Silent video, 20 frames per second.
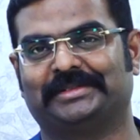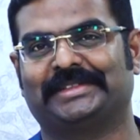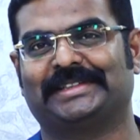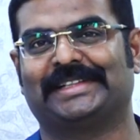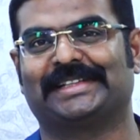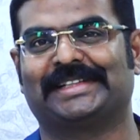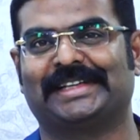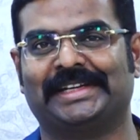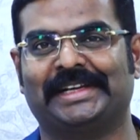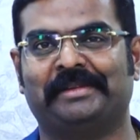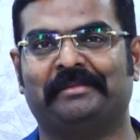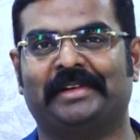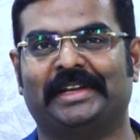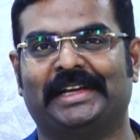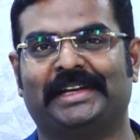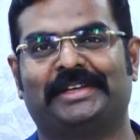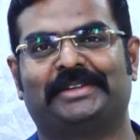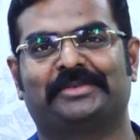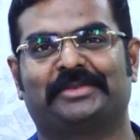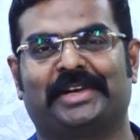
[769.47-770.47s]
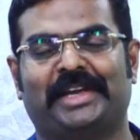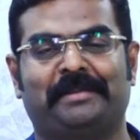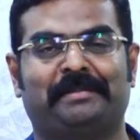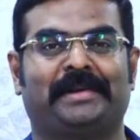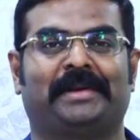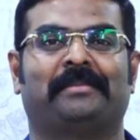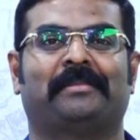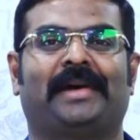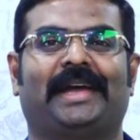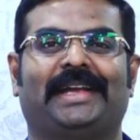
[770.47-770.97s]
certainly we need to keep
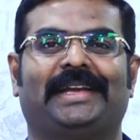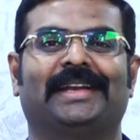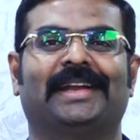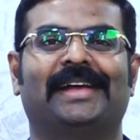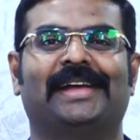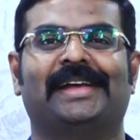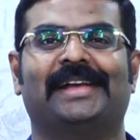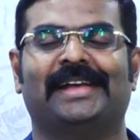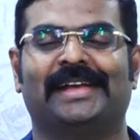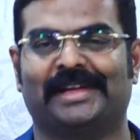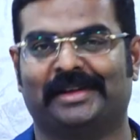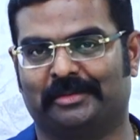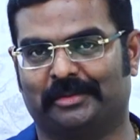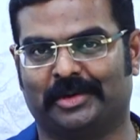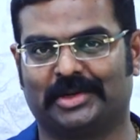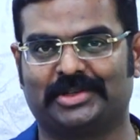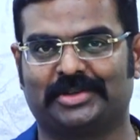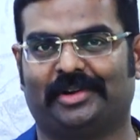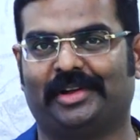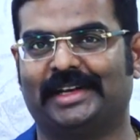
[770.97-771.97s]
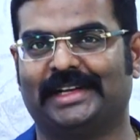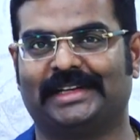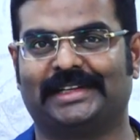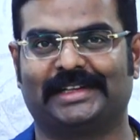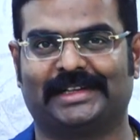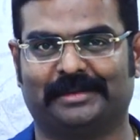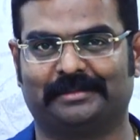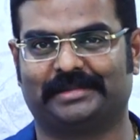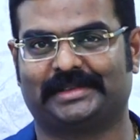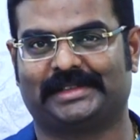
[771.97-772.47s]
in mind what all
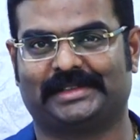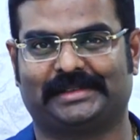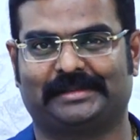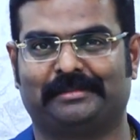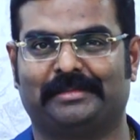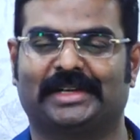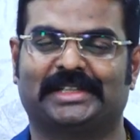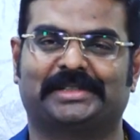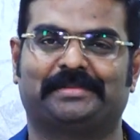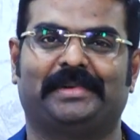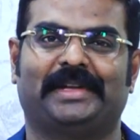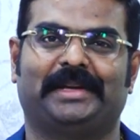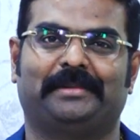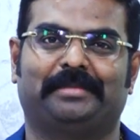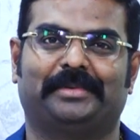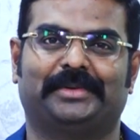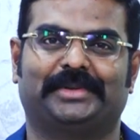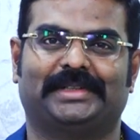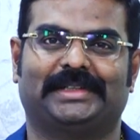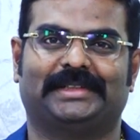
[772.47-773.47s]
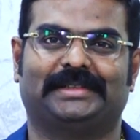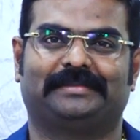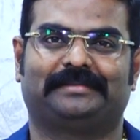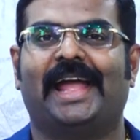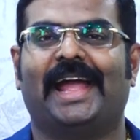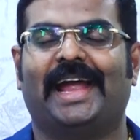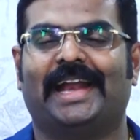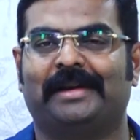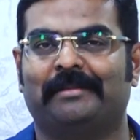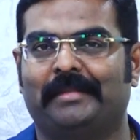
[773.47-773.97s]
incomes must be reported.
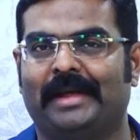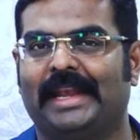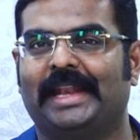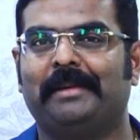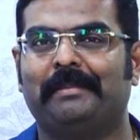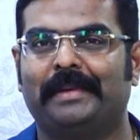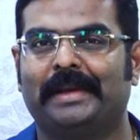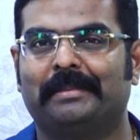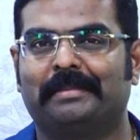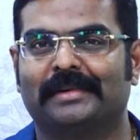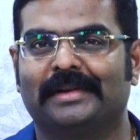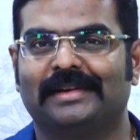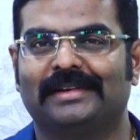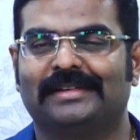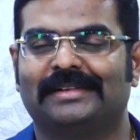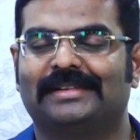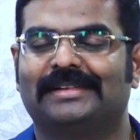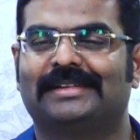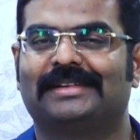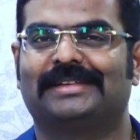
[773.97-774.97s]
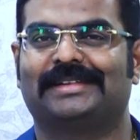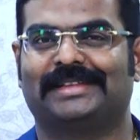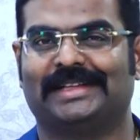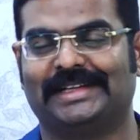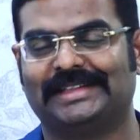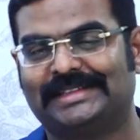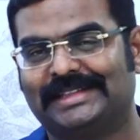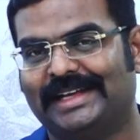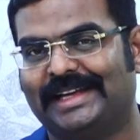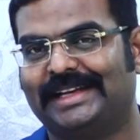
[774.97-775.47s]
And many people,
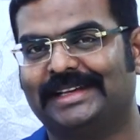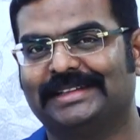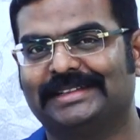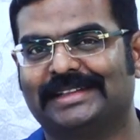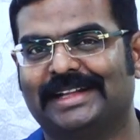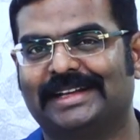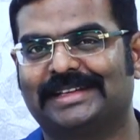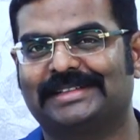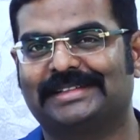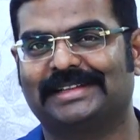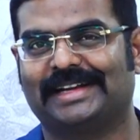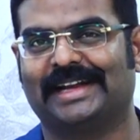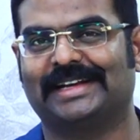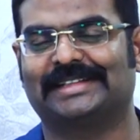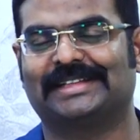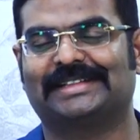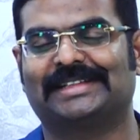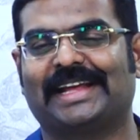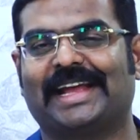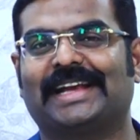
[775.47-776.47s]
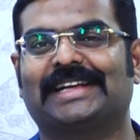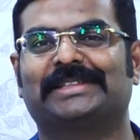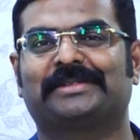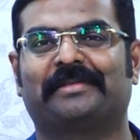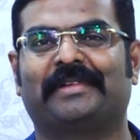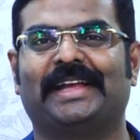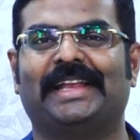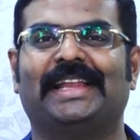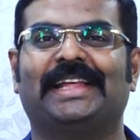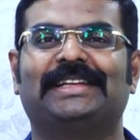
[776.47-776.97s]
they think that at the tax
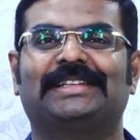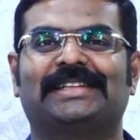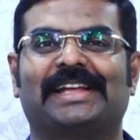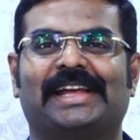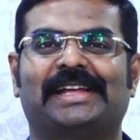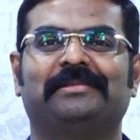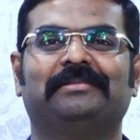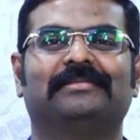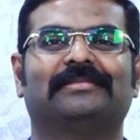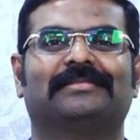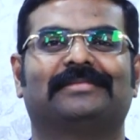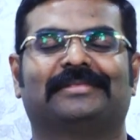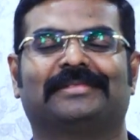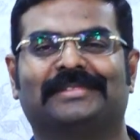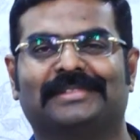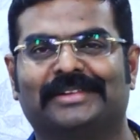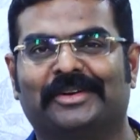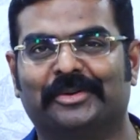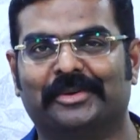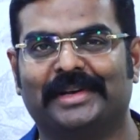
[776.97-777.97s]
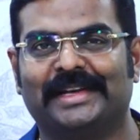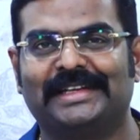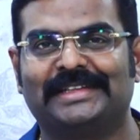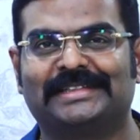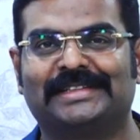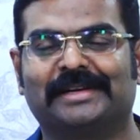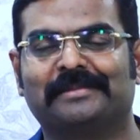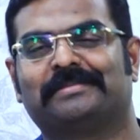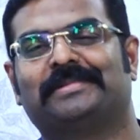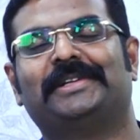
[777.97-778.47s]
filing time, only
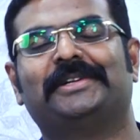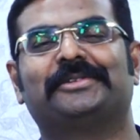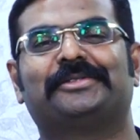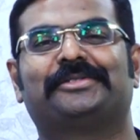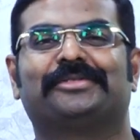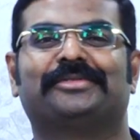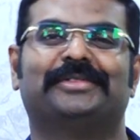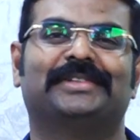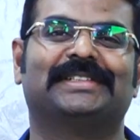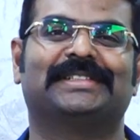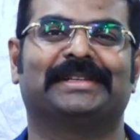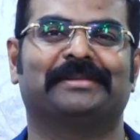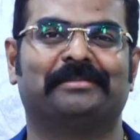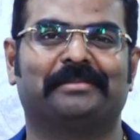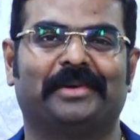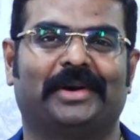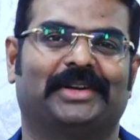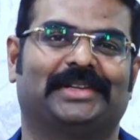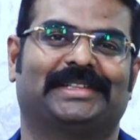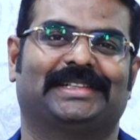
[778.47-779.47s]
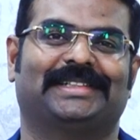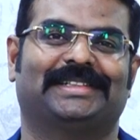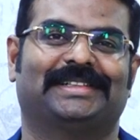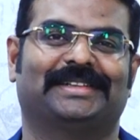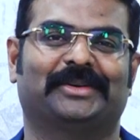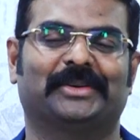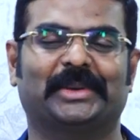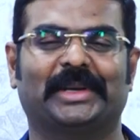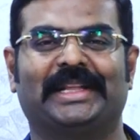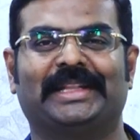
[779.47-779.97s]
W-2 is important.
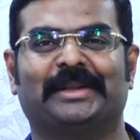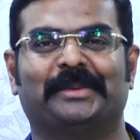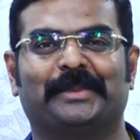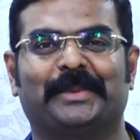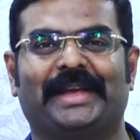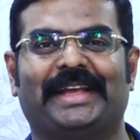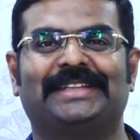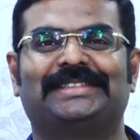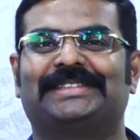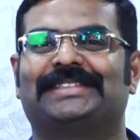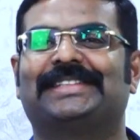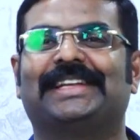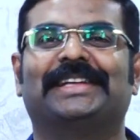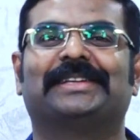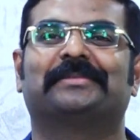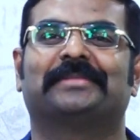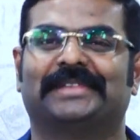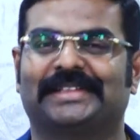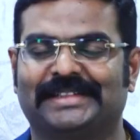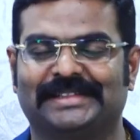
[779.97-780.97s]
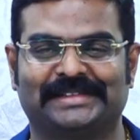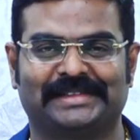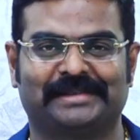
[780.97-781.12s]
Only the wage statement is